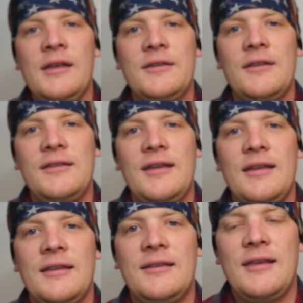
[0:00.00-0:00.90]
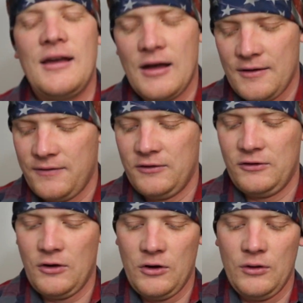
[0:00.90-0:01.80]
So let's take this thing off and
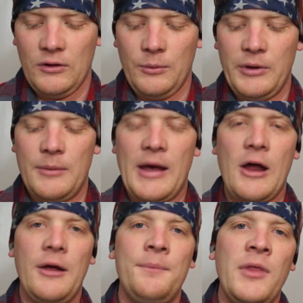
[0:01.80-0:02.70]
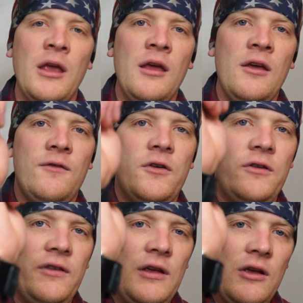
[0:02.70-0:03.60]
show you a little bit about it.
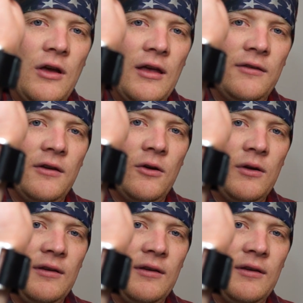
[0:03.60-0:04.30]
First thing you guys are going to